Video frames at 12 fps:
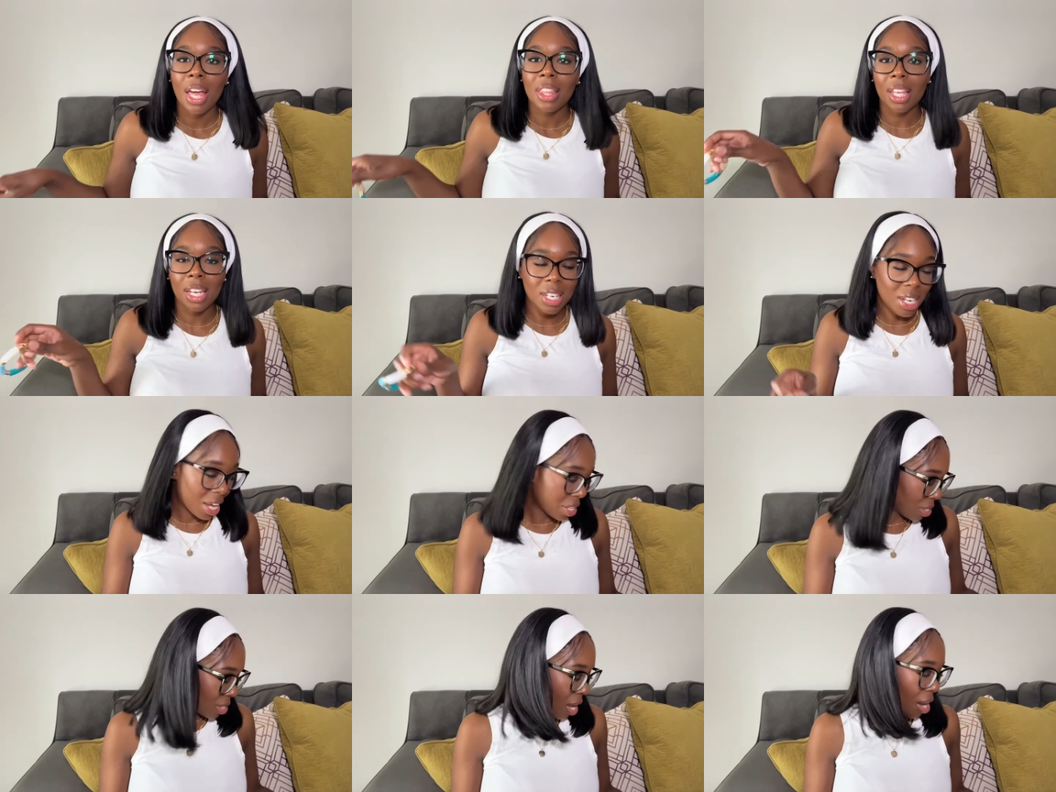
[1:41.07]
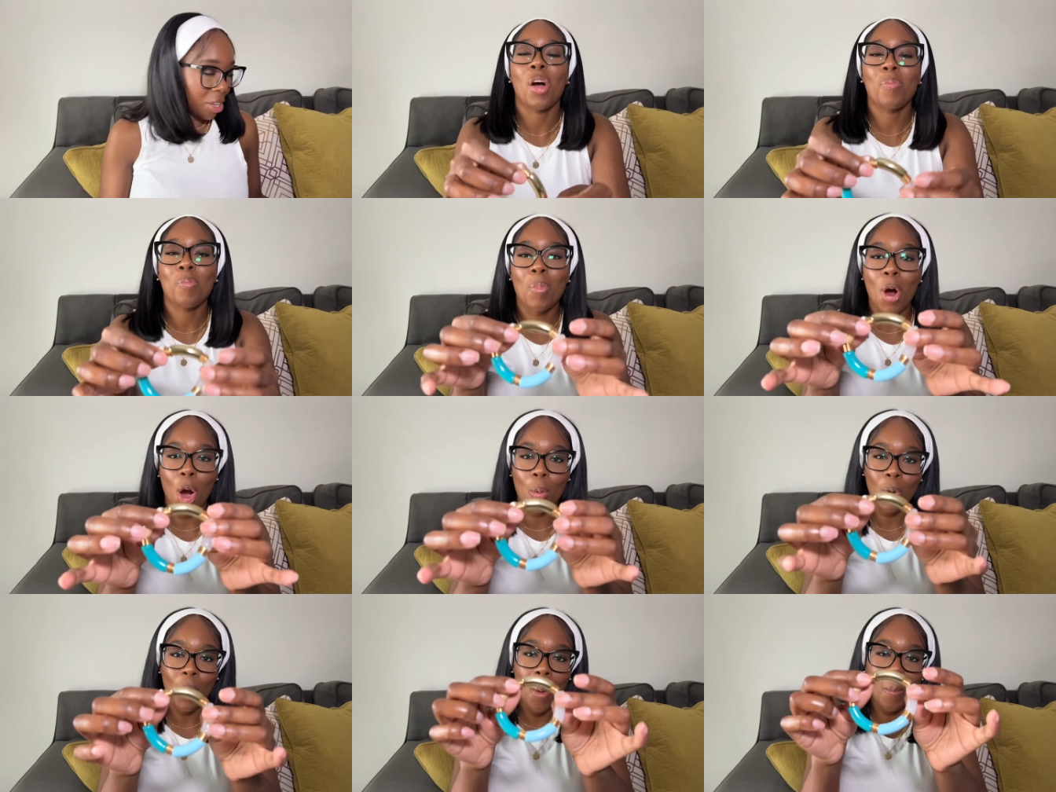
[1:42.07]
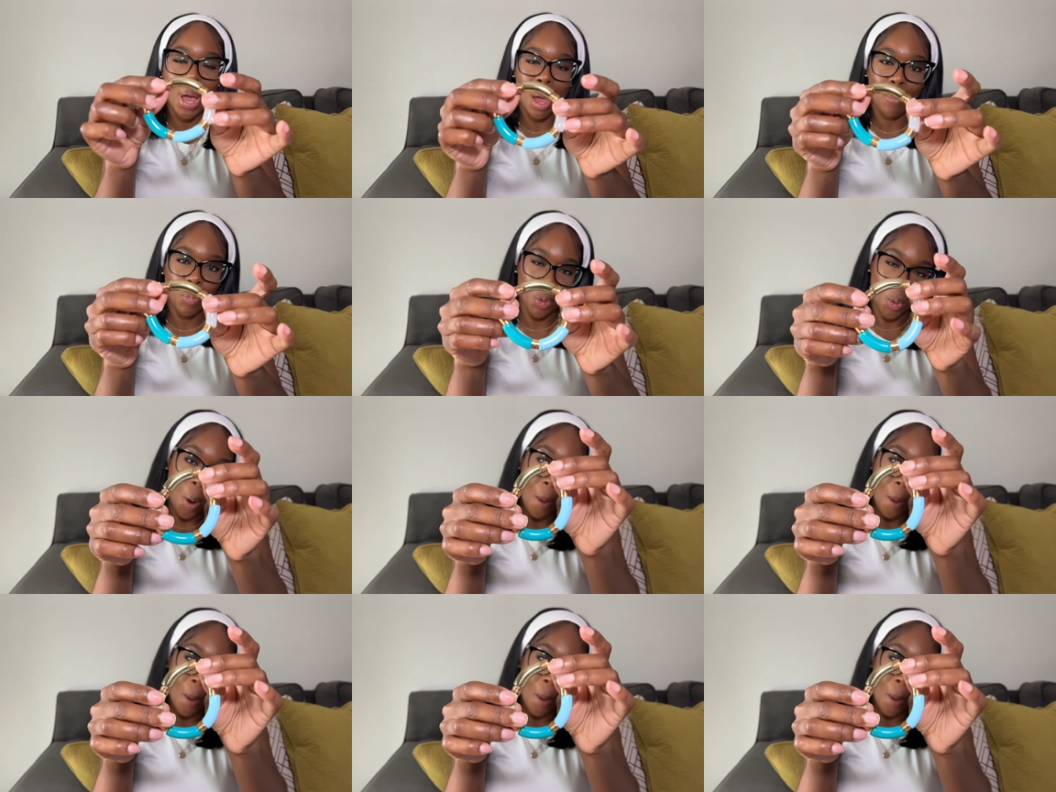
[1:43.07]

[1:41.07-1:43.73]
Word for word: The next item, marble bamboo